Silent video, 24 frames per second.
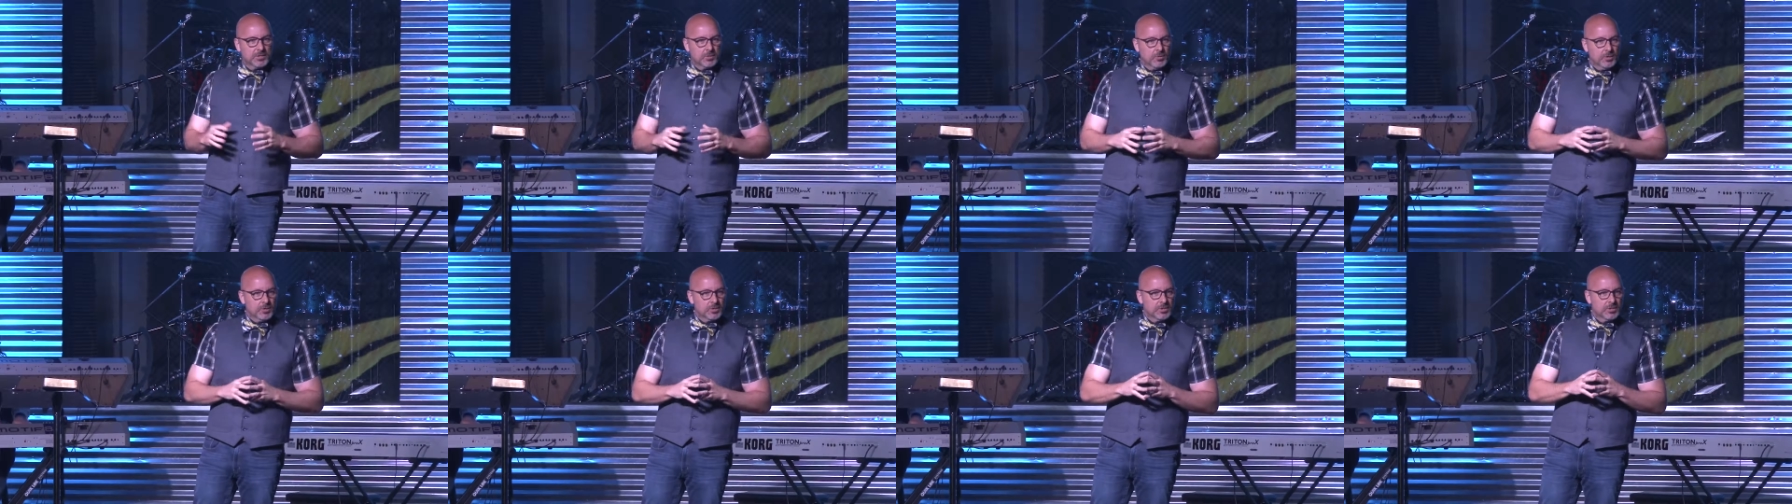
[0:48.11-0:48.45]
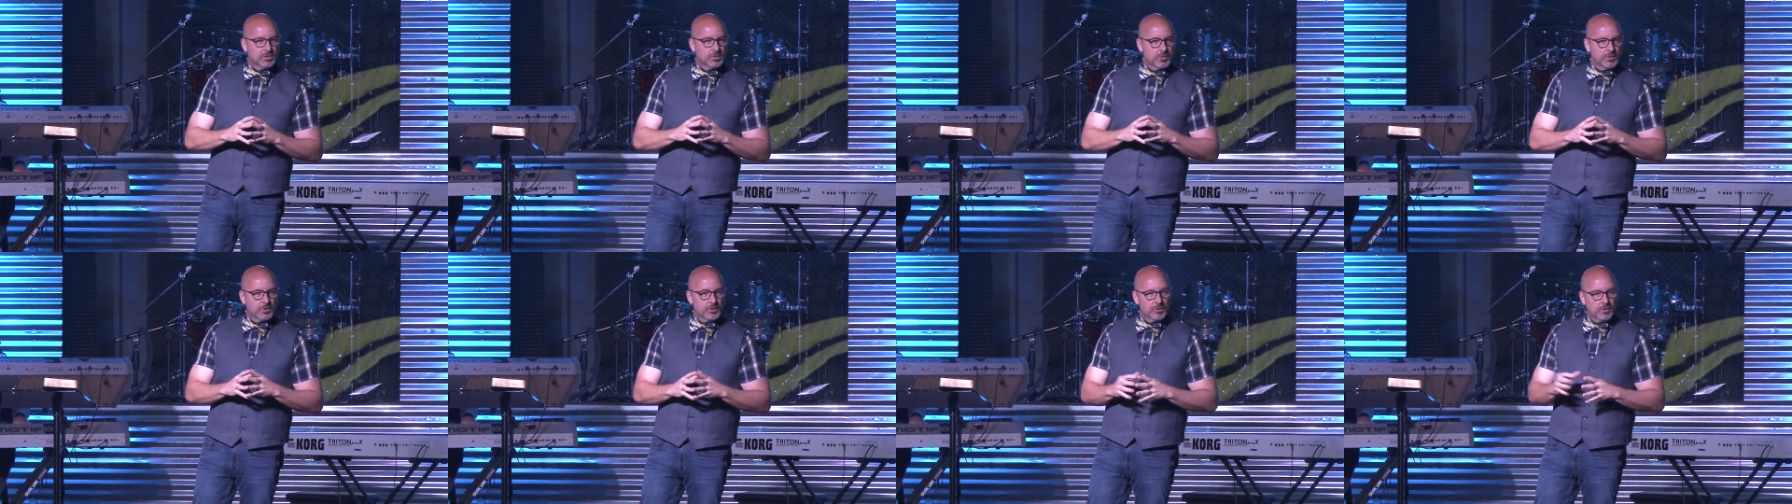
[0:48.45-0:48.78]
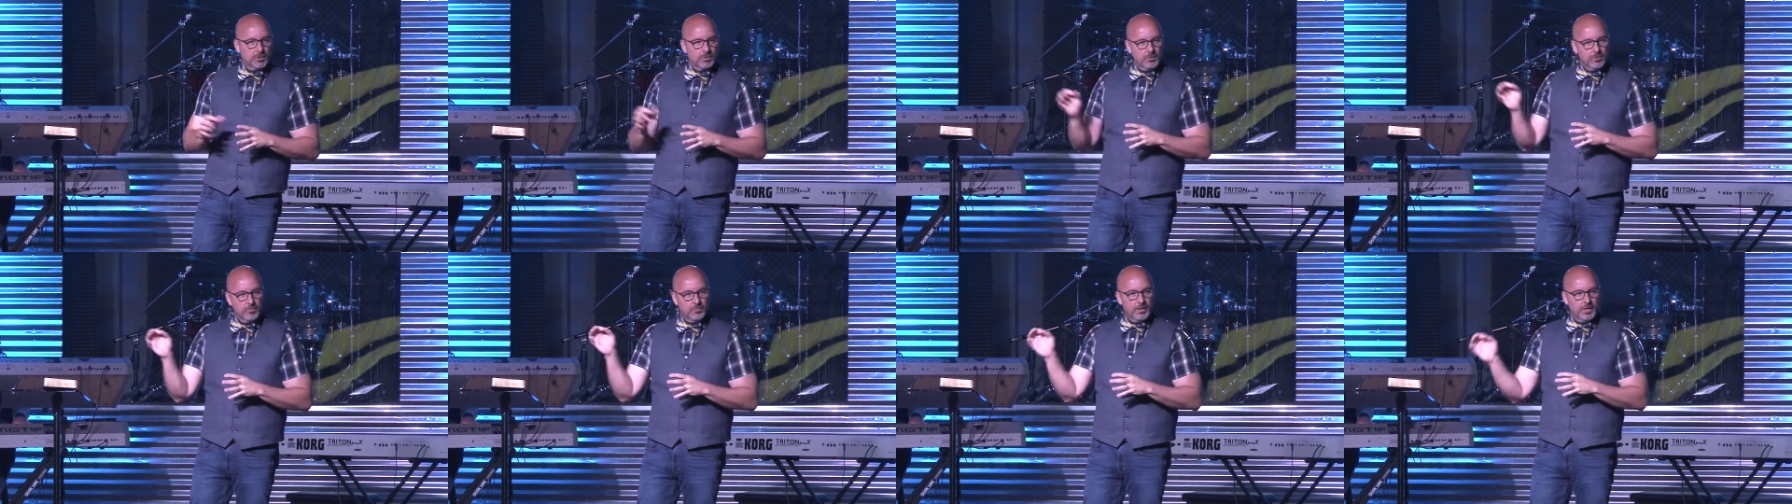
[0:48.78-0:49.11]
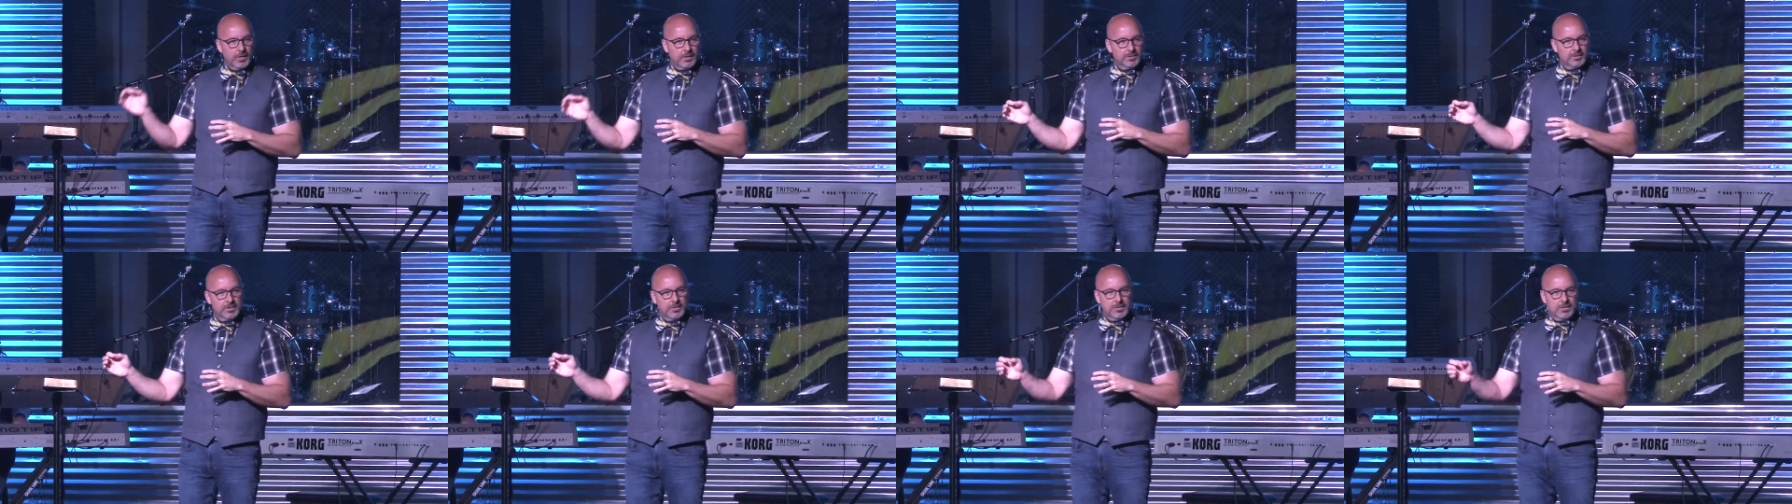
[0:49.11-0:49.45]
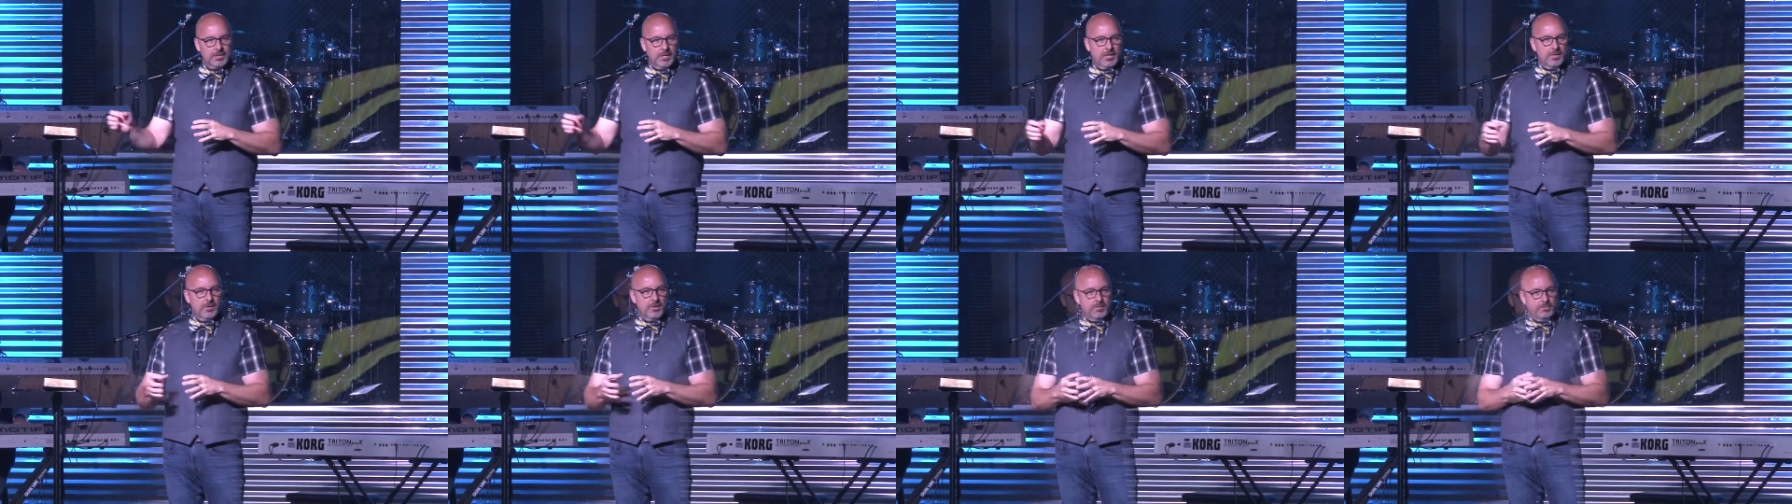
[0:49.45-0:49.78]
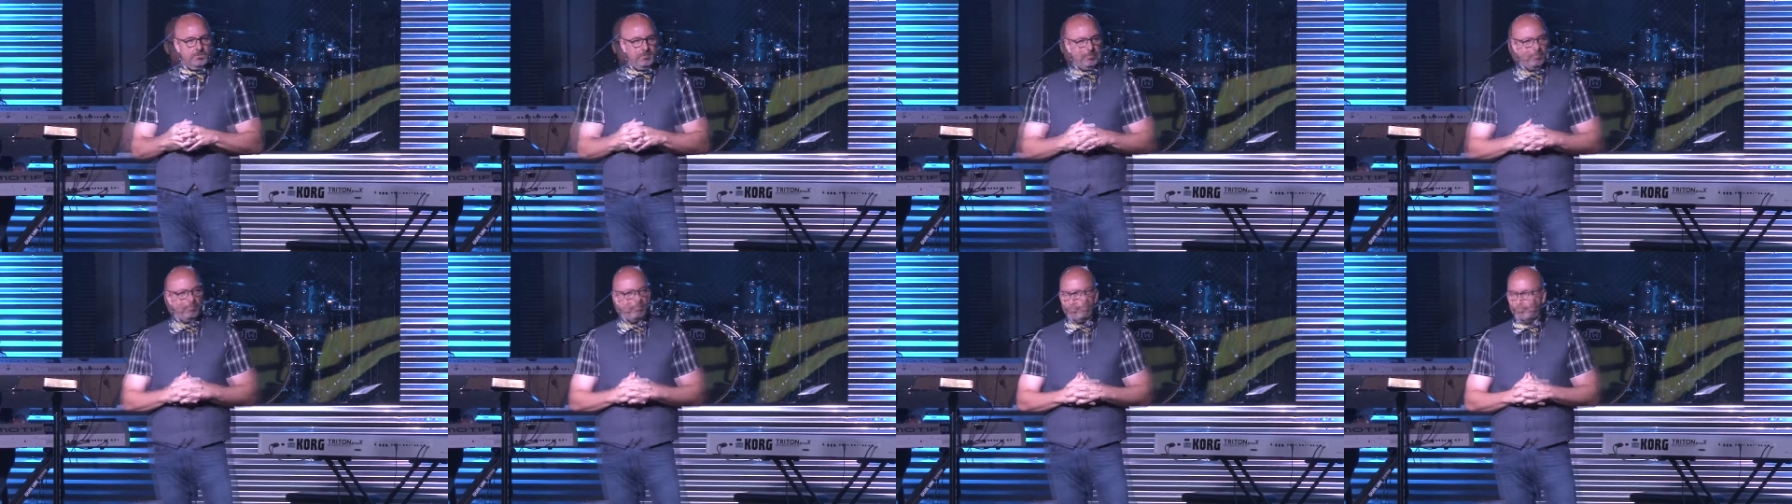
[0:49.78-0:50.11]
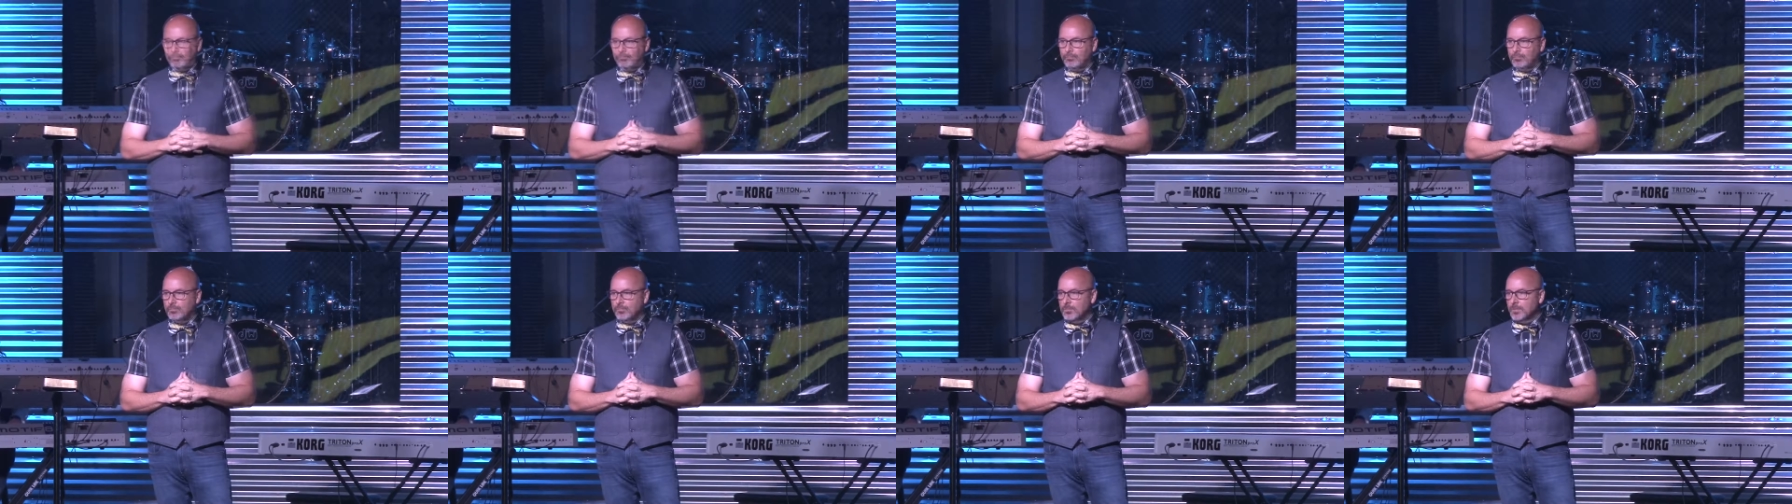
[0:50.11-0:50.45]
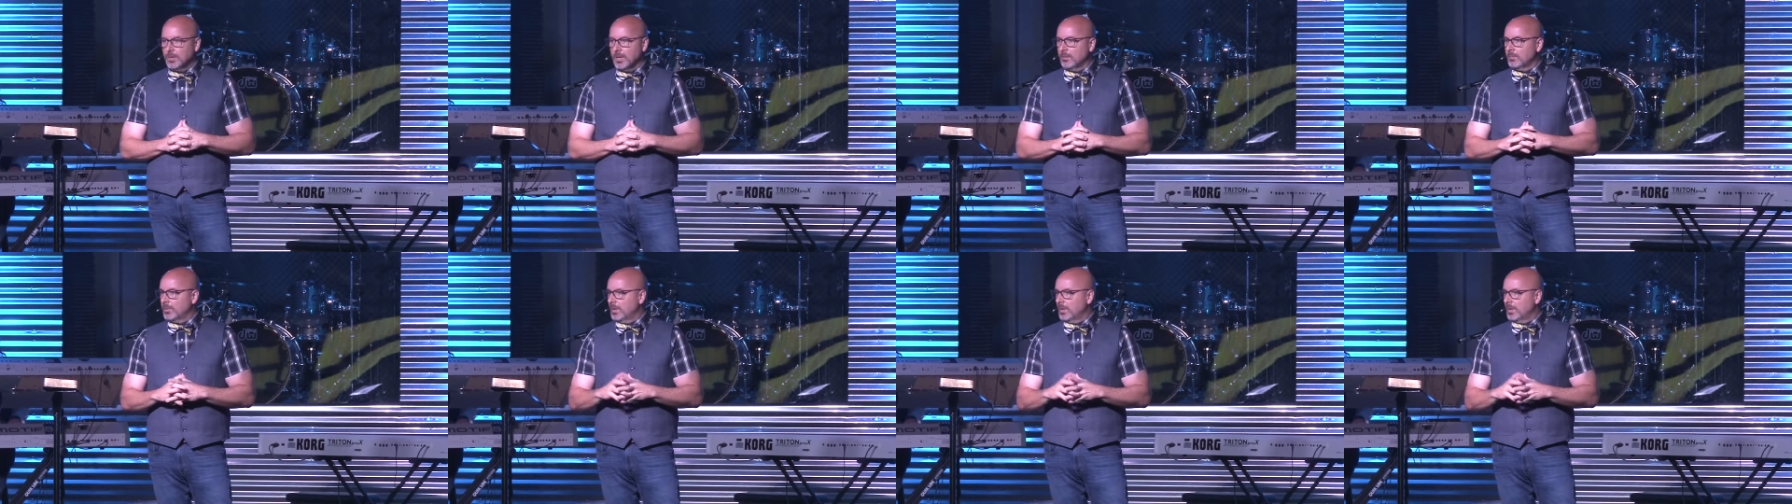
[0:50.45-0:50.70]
Christians we turn our no vacancy sign on.